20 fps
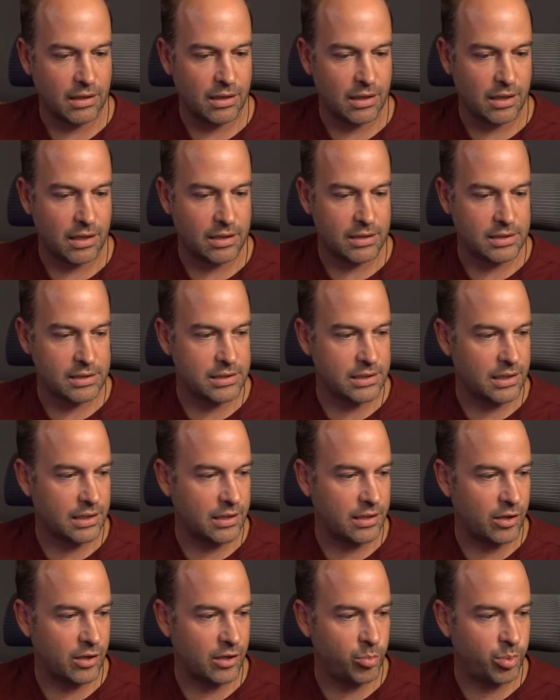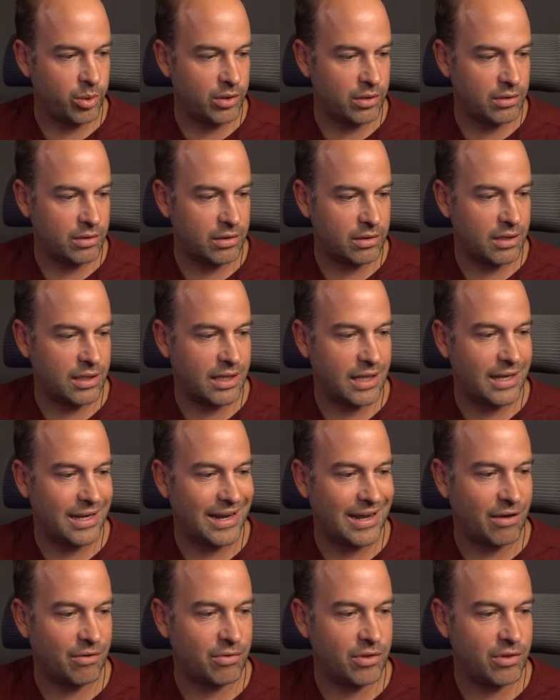And say open. And then now